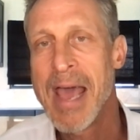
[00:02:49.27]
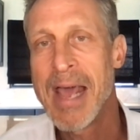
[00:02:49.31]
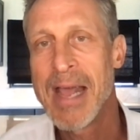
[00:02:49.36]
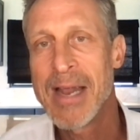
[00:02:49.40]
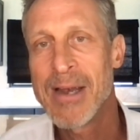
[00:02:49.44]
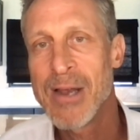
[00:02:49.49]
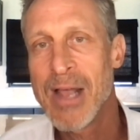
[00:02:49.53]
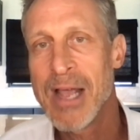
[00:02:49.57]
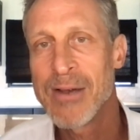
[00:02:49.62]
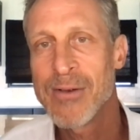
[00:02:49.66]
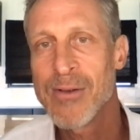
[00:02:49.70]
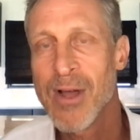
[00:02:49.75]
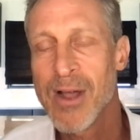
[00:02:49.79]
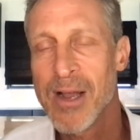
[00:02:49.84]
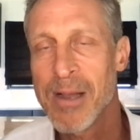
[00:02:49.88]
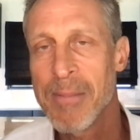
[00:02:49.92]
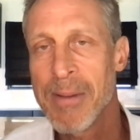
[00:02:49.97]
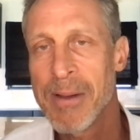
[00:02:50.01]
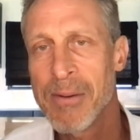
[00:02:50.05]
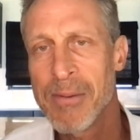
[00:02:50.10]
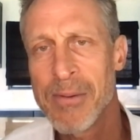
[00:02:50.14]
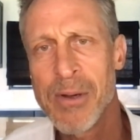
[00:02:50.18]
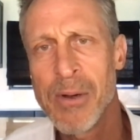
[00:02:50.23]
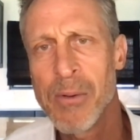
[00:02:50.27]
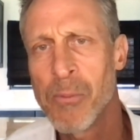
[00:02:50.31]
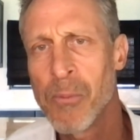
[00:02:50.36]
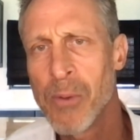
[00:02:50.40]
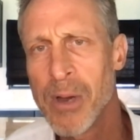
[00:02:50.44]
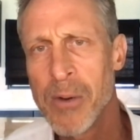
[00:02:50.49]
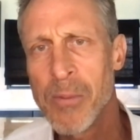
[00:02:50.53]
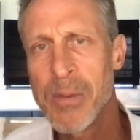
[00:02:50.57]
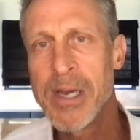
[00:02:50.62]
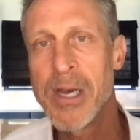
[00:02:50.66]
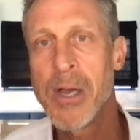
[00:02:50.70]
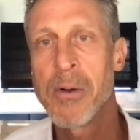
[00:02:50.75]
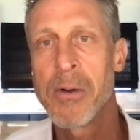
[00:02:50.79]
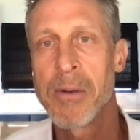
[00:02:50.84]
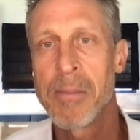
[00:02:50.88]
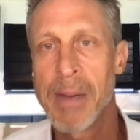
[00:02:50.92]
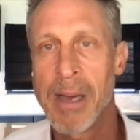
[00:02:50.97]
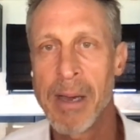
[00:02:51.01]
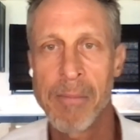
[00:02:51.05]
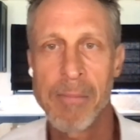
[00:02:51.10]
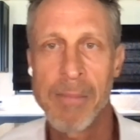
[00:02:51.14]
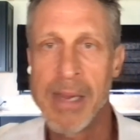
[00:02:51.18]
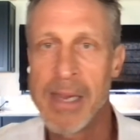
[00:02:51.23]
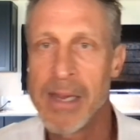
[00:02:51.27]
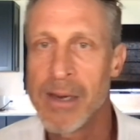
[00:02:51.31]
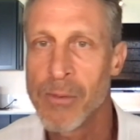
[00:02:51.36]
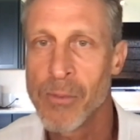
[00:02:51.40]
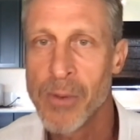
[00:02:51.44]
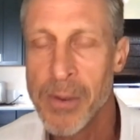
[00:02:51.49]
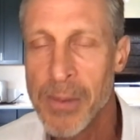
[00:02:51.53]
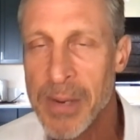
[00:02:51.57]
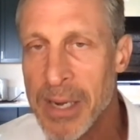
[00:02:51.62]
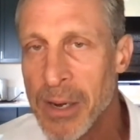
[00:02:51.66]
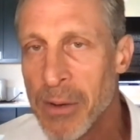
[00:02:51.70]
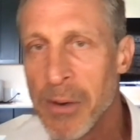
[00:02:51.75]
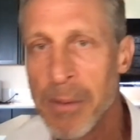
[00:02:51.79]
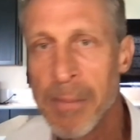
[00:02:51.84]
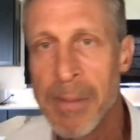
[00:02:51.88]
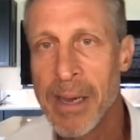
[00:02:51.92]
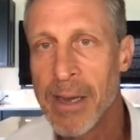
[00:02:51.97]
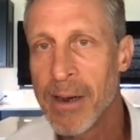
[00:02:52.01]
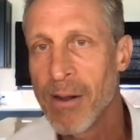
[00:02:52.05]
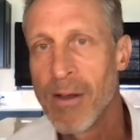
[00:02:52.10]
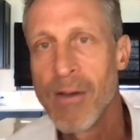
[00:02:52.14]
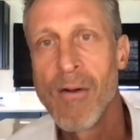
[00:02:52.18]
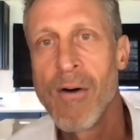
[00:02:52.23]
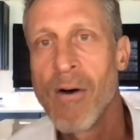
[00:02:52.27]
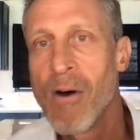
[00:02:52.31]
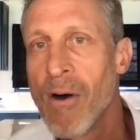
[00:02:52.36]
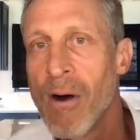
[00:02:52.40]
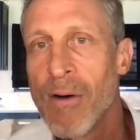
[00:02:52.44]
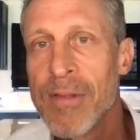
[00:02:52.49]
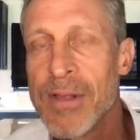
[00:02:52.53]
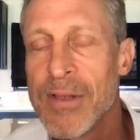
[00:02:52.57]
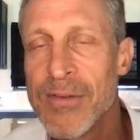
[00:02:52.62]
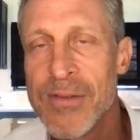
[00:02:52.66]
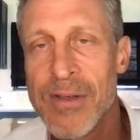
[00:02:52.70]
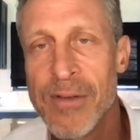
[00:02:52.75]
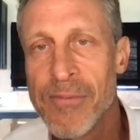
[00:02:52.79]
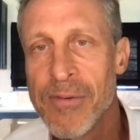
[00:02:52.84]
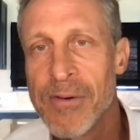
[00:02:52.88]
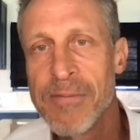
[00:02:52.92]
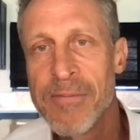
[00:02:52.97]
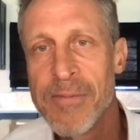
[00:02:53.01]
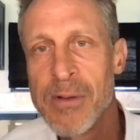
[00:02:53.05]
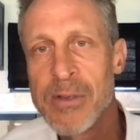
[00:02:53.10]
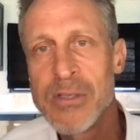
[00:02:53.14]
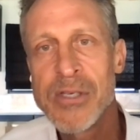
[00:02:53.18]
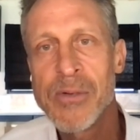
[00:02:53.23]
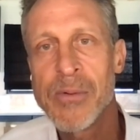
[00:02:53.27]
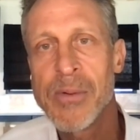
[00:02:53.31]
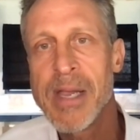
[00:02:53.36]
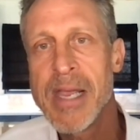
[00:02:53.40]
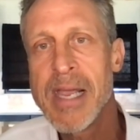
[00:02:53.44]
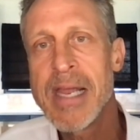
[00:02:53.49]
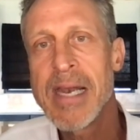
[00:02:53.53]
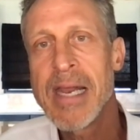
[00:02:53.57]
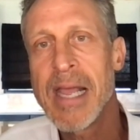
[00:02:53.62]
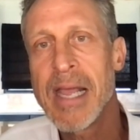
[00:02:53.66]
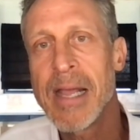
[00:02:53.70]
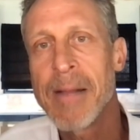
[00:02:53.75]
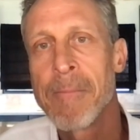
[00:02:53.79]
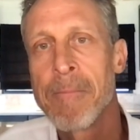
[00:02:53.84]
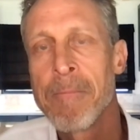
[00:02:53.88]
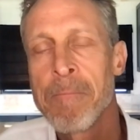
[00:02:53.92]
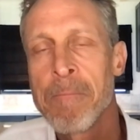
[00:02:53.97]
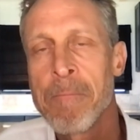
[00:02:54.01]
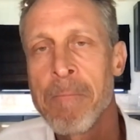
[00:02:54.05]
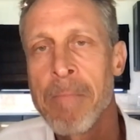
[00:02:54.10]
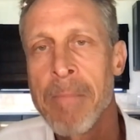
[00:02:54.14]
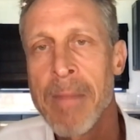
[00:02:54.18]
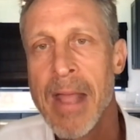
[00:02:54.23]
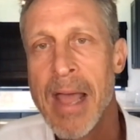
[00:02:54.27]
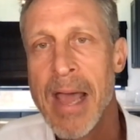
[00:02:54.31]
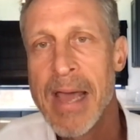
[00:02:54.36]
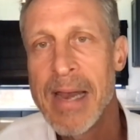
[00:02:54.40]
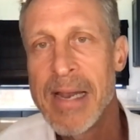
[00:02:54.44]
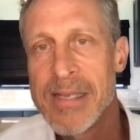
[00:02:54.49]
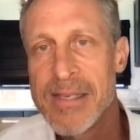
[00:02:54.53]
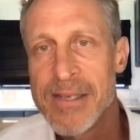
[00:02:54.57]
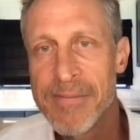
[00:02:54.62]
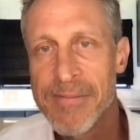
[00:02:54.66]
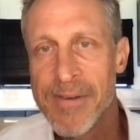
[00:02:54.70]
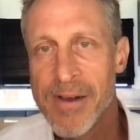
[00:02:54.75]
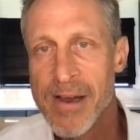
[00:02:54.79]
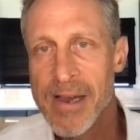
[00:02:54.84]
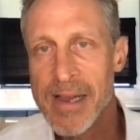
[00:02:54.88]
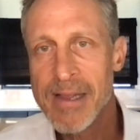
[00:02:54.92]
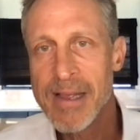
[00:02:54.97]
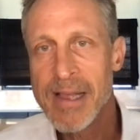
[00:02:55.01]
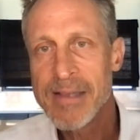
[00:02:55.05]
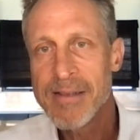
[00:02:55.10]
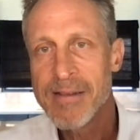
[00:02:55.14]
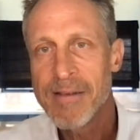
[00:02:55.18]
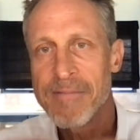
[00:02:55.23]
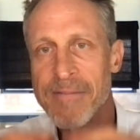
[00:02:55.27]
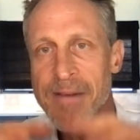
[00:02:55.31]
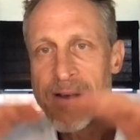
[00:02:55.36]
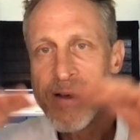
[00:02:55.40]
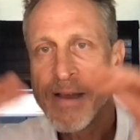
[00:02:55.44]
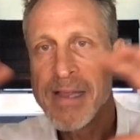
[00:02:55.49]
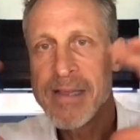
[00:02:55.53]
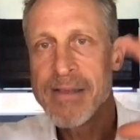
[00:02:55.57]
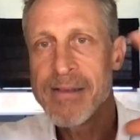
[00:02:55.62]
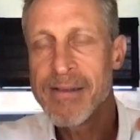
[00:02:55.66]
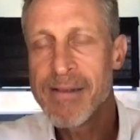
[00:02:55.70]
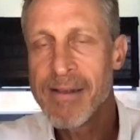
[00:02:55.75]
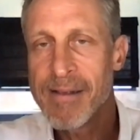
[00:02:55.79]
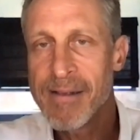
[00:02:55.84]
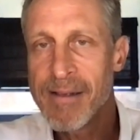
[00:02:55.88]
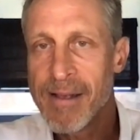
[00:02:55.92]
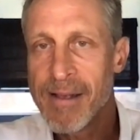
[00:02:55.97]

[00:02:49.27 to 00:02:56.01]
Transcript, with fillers: and and talk about you know what do we know about meat or what do we know about all these different foods that we're eating and it's a very it's a very